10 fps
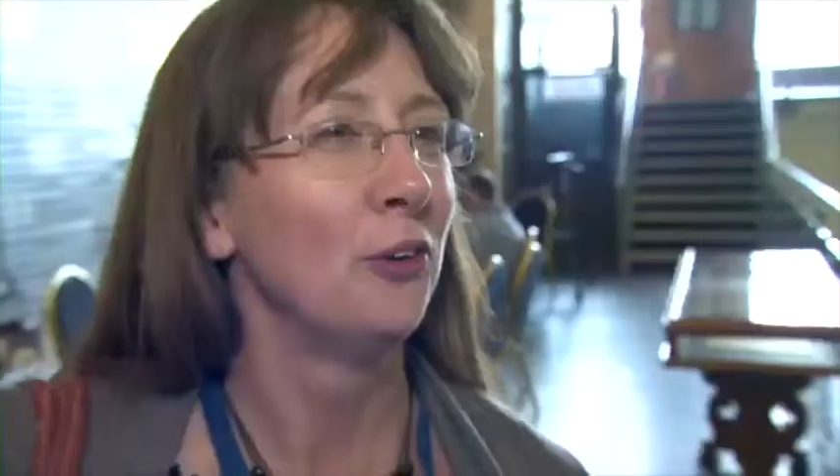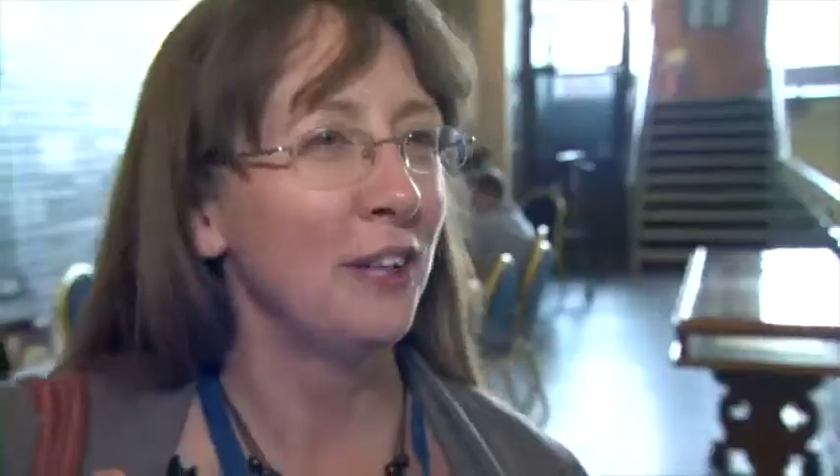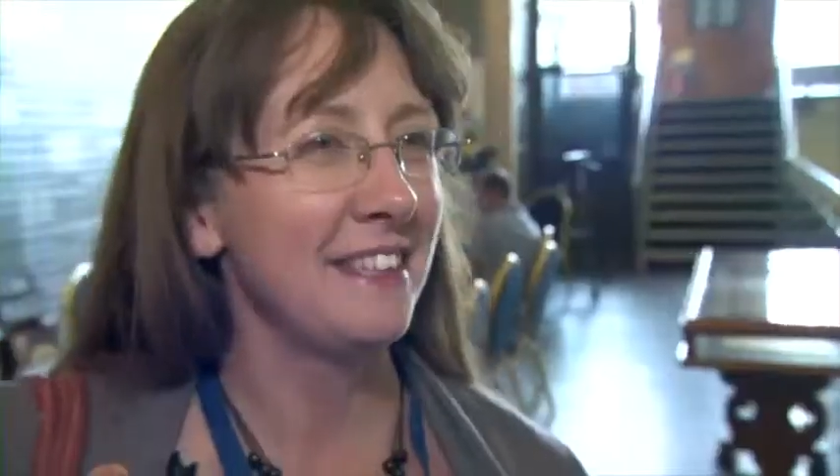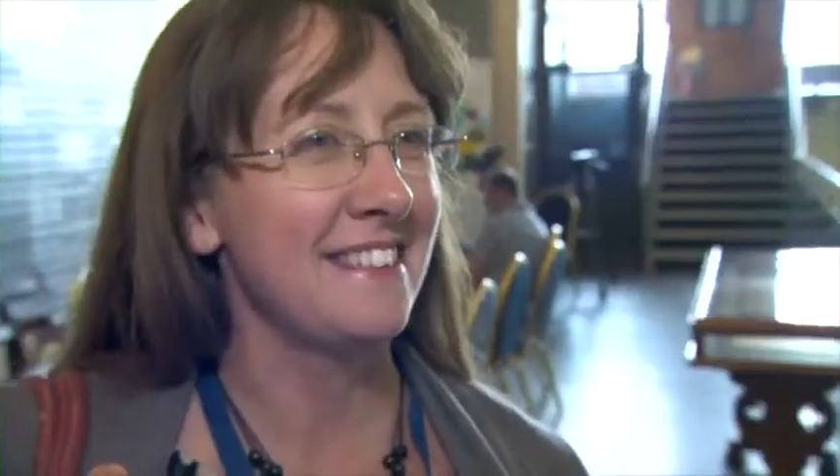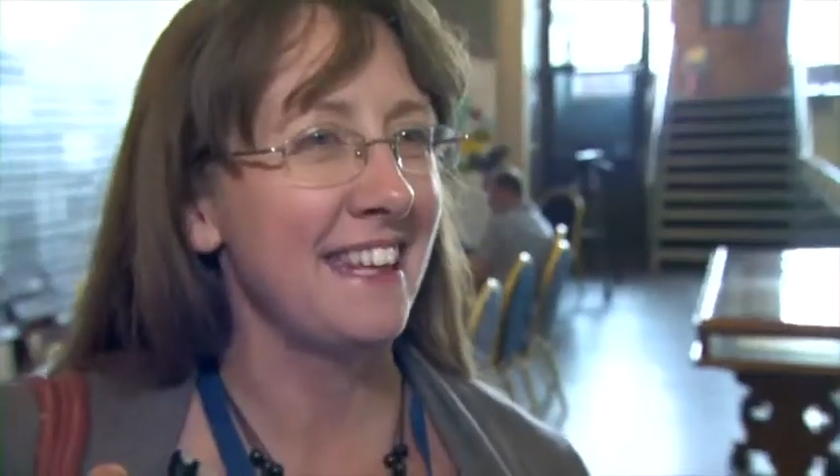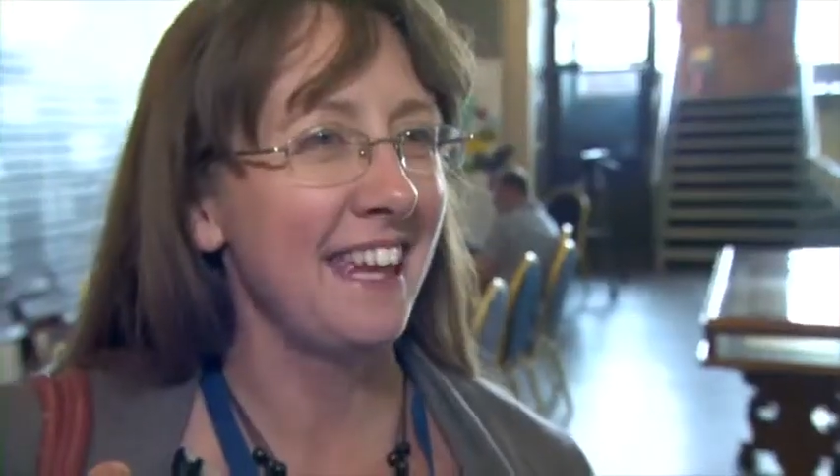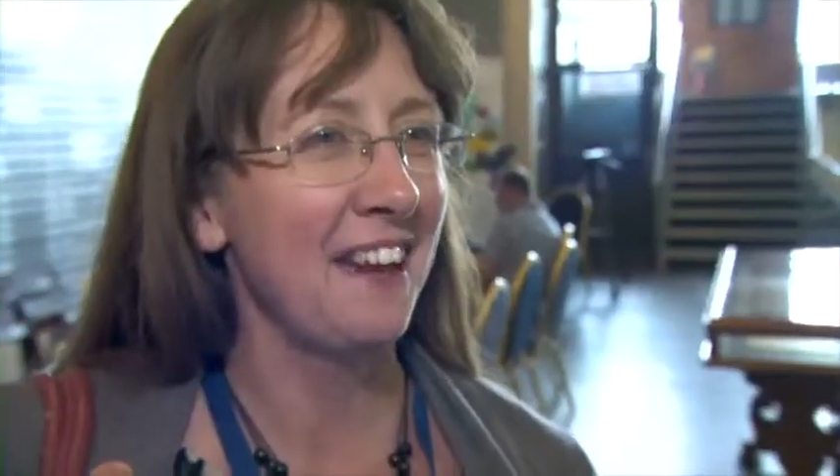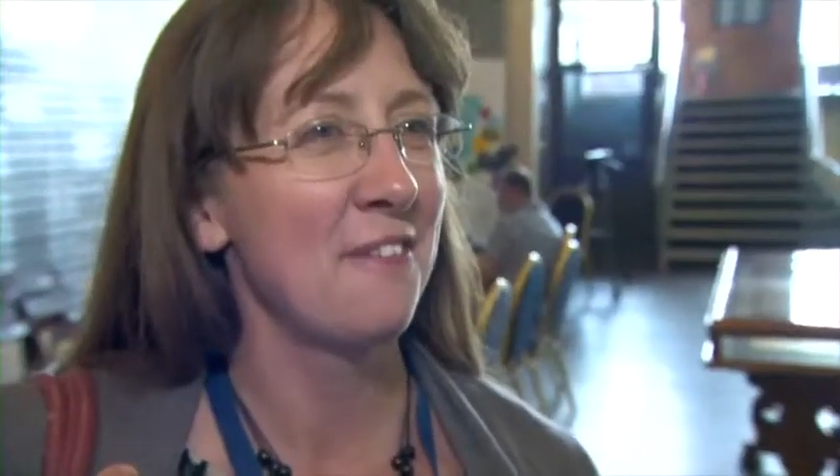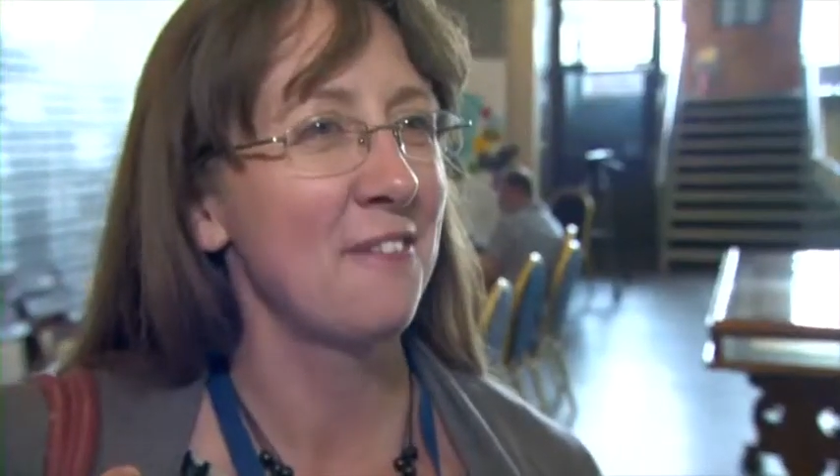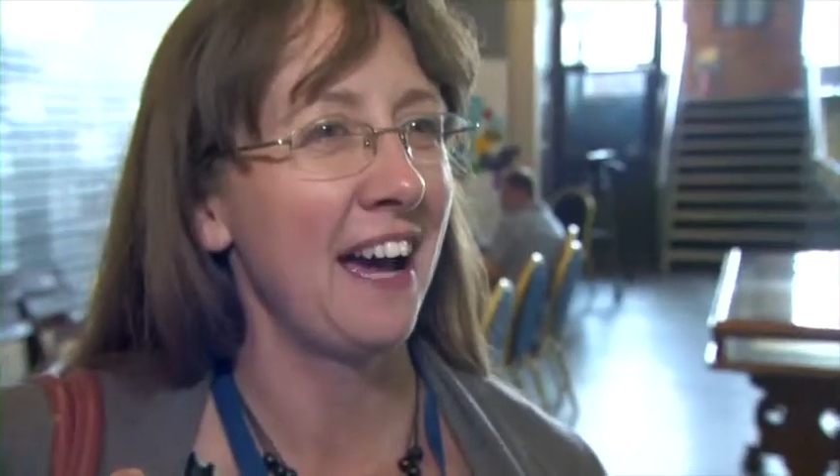Noisy,
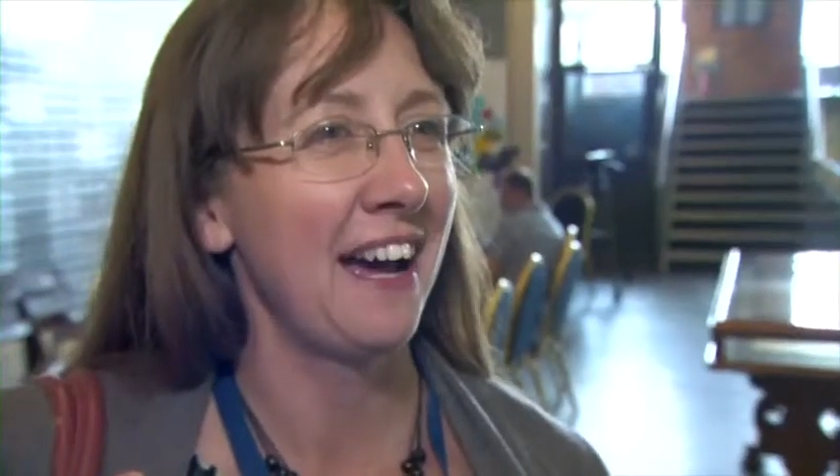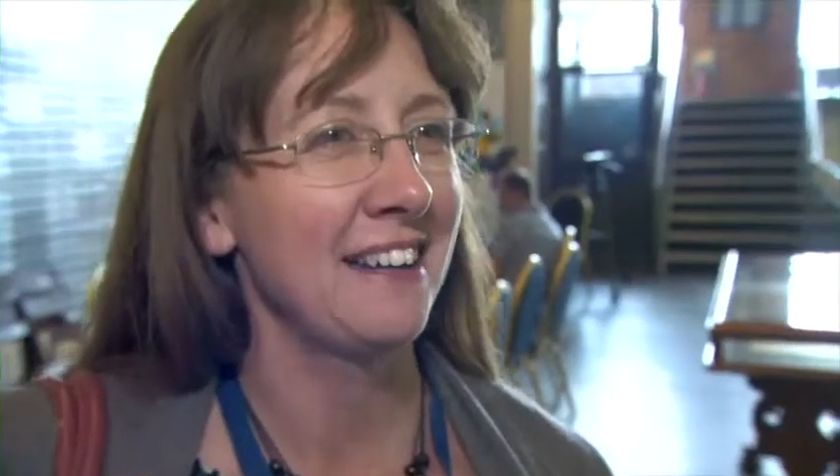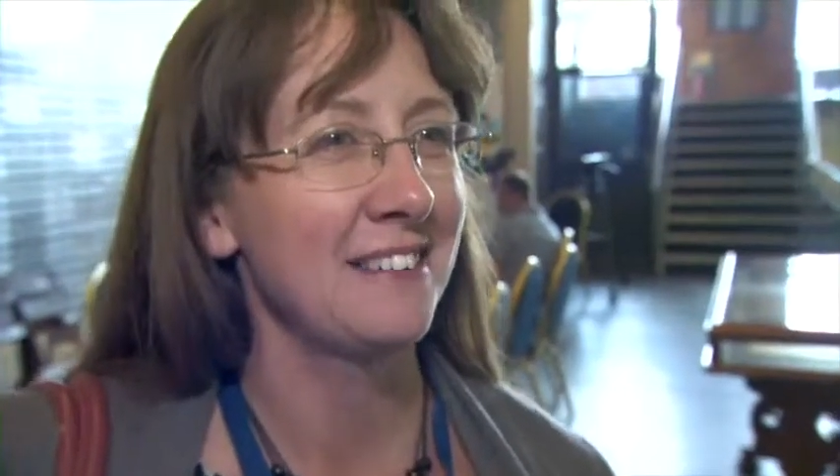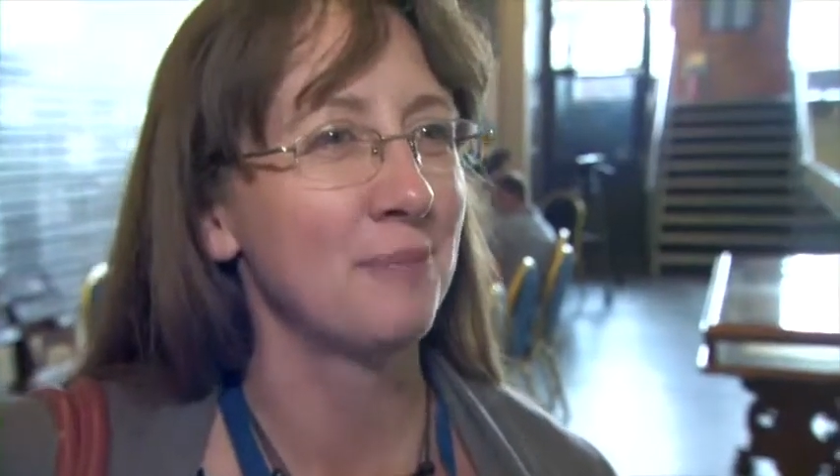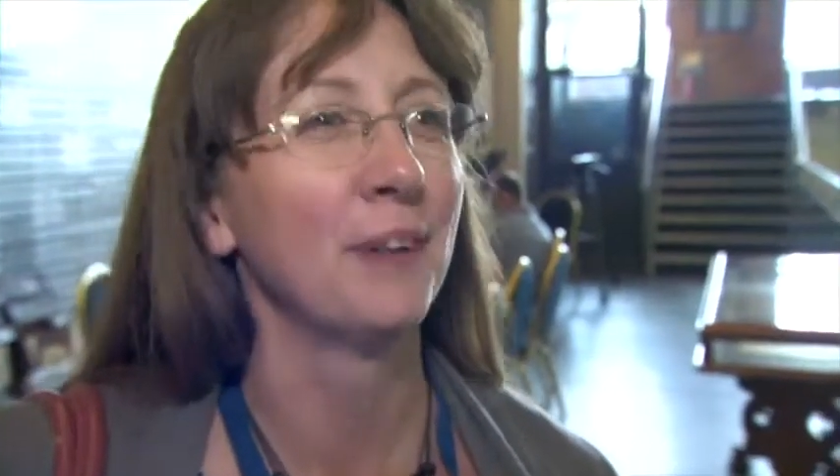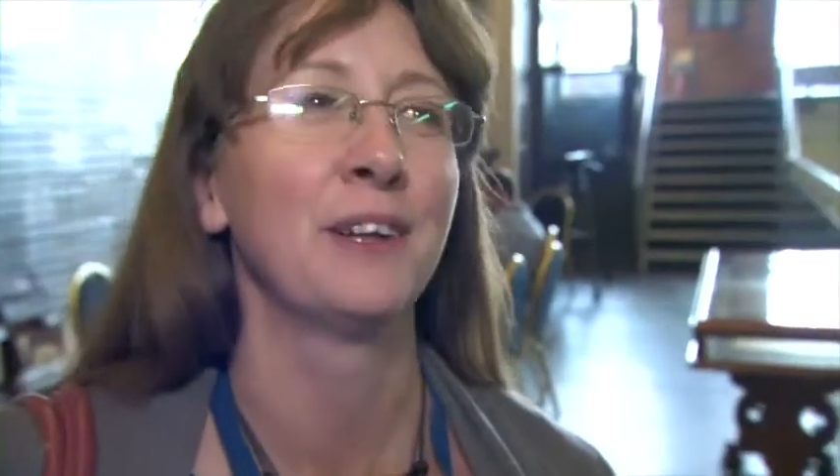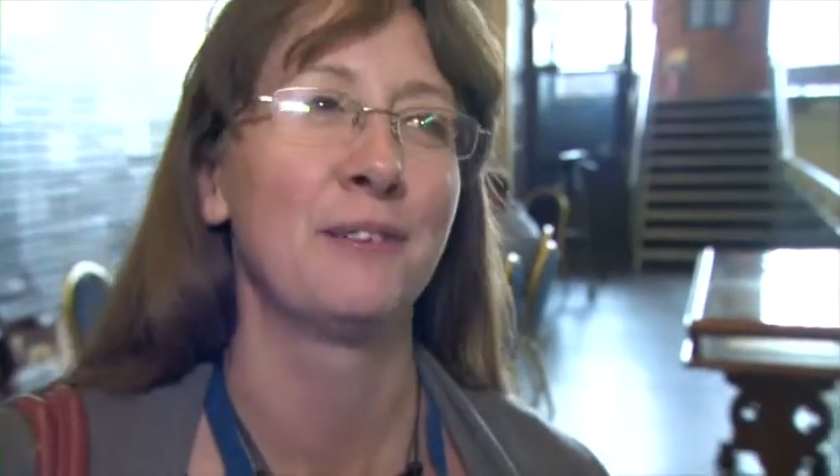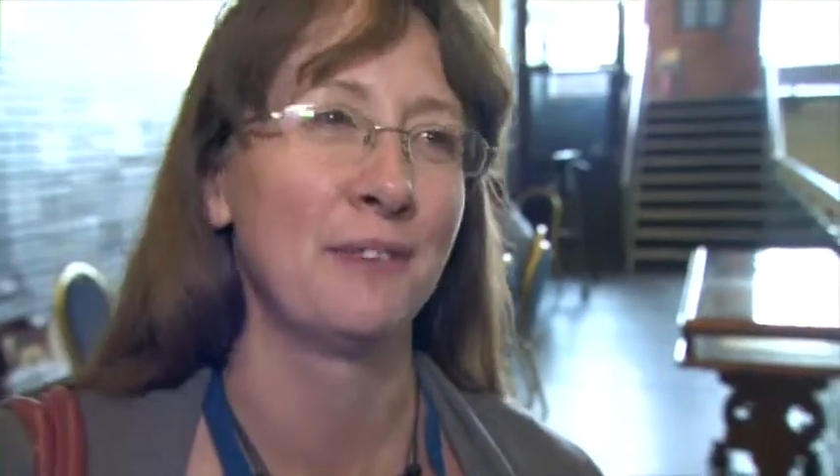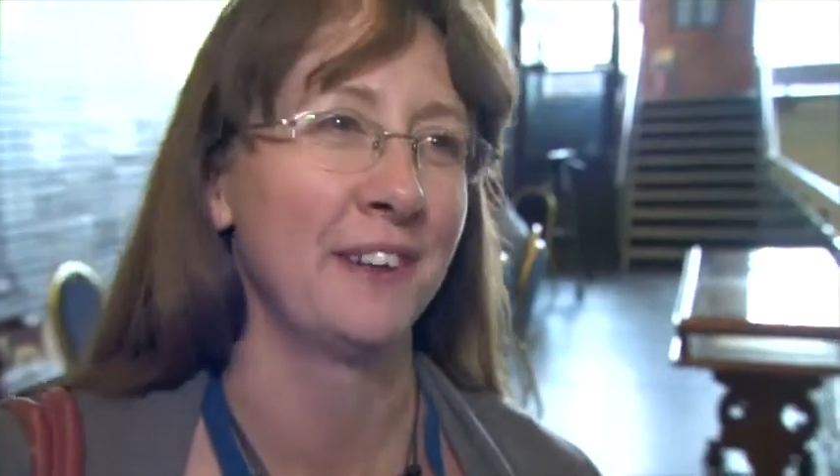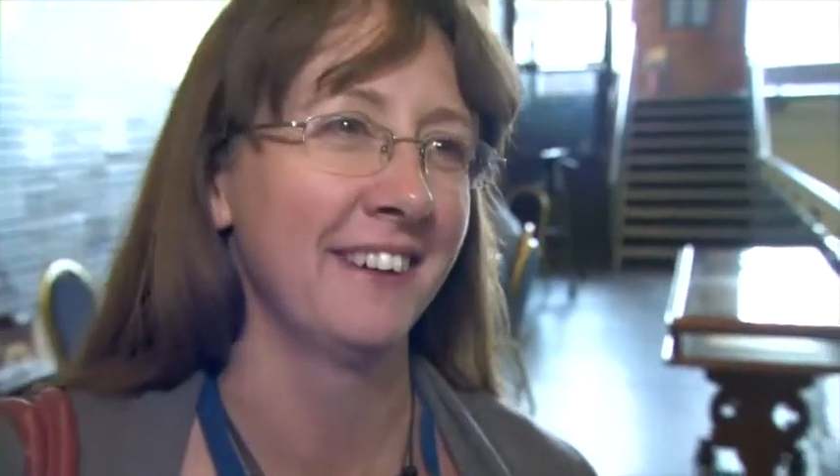fast, but good
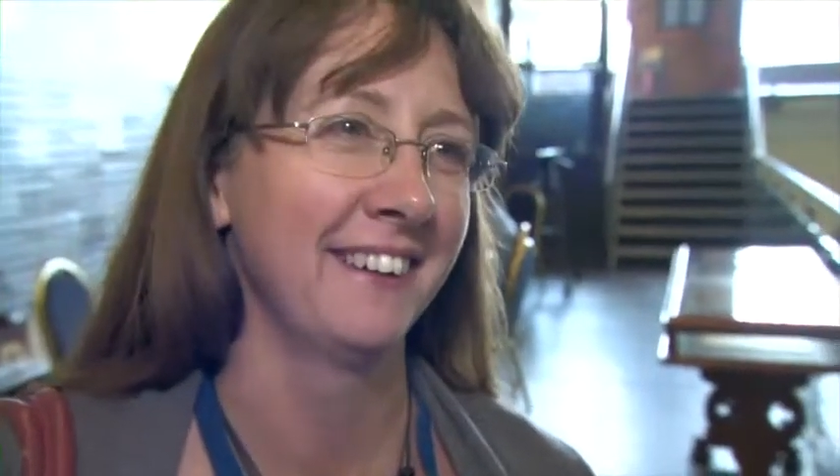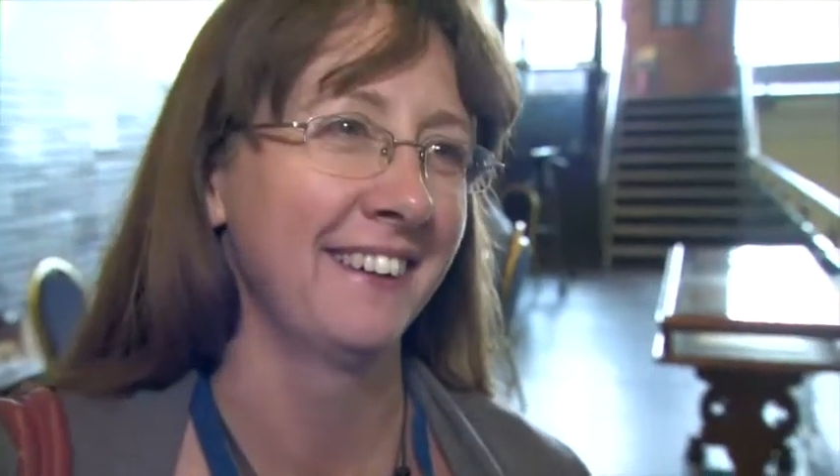fun.